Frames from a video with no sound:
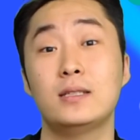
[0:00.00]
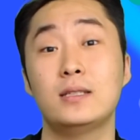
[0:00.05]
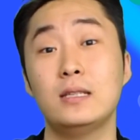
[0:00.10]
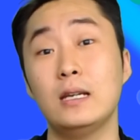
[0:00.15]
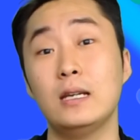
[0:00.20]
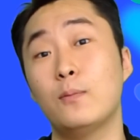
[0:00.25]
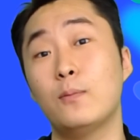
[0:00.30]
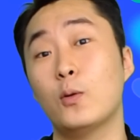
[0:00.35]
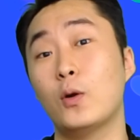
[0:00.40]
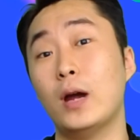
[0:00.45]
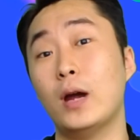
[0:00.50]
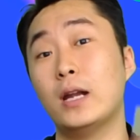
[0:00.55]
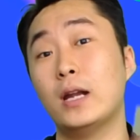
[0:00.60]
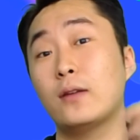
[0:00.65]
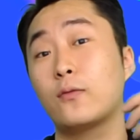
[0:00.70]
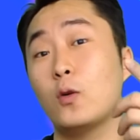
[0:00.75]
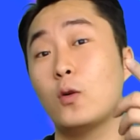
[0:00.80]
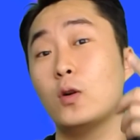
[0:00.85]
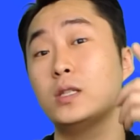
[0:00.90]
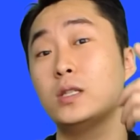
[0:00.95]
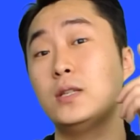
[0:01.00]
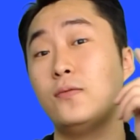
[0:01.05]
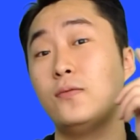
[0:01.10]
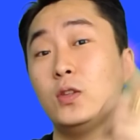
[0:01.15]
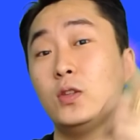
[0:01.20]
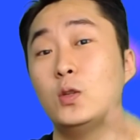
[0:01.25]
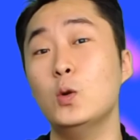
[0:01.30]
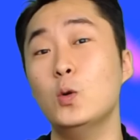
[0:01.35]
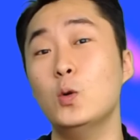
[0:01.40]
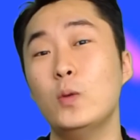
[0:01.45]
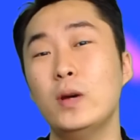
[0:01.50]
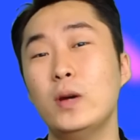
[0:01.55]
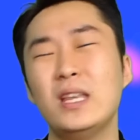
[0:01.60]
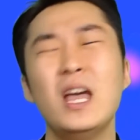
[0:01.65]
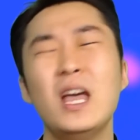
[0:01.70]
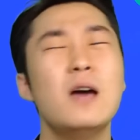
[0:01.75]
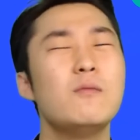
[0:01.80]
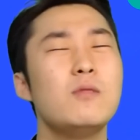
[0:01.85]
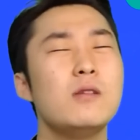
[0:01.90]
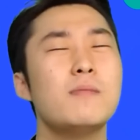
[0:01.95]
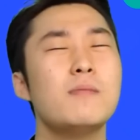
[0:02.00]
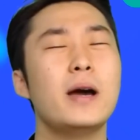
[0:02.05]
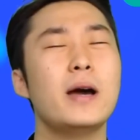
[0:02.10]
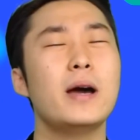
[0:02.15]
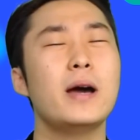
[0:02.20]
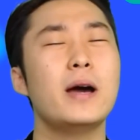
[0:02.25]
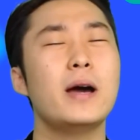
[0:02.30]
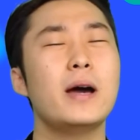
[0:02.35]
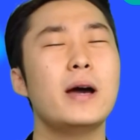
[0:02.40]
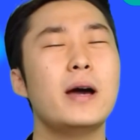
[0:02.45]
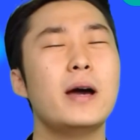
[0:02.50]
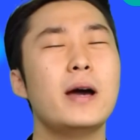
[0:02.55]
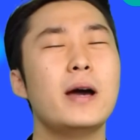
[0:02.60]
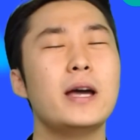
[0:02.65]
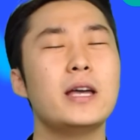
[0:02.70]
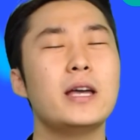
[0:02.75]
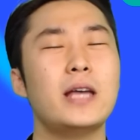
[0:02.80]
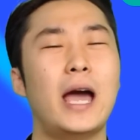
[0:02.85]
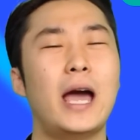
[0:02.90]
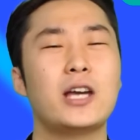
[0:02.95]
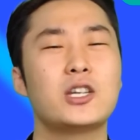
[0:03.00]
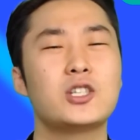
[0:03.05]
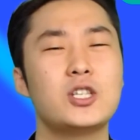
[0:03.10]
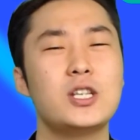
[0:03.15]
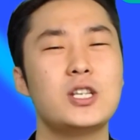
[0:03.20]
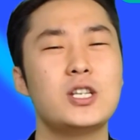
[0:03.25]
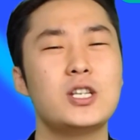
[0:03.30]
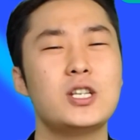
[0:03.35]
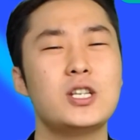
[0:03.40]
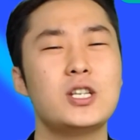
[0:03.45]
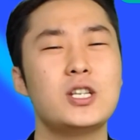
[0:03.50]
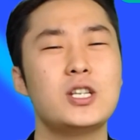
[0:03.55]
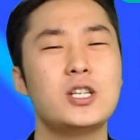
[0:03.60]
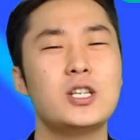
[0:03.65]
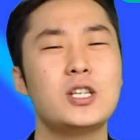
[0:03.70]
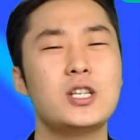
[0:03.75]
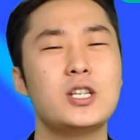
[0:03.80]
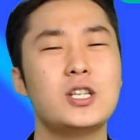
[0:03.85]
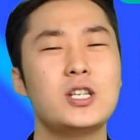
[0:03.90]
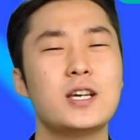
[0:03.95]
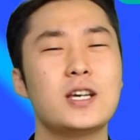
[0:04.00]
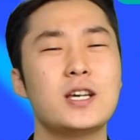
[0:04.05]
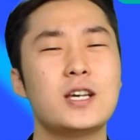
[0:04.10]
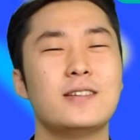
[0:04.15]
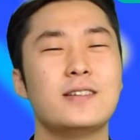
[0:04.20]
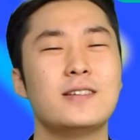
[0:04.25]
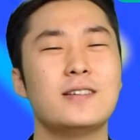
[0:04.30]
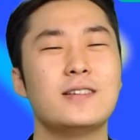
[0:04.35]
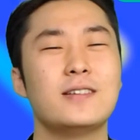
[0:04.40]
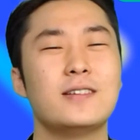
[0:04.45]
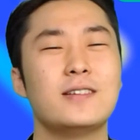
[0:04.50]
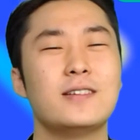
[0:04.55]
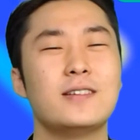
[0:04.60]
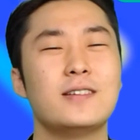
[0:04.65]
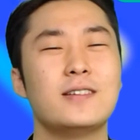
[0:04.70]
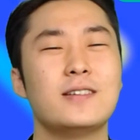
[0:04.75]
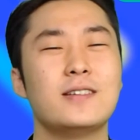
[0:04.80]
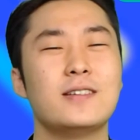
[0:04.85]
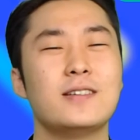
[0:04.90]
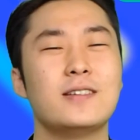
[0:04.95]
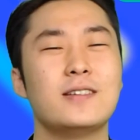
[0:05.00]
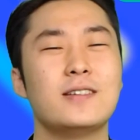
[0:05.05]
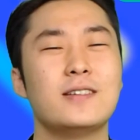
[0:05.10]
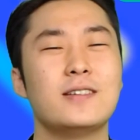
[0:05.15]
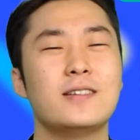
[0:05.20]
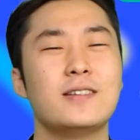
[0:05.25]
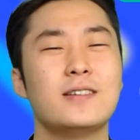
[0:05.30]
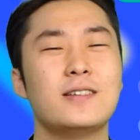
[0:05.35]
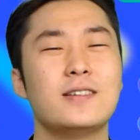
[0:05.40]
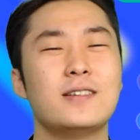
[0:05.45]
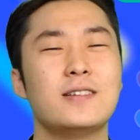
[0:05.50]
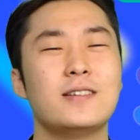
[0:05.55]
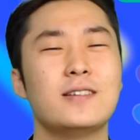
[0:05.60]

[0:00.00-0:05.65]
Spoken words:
Singapore, and of course if you do win, we might actually consider giving you that biscuit packet over there.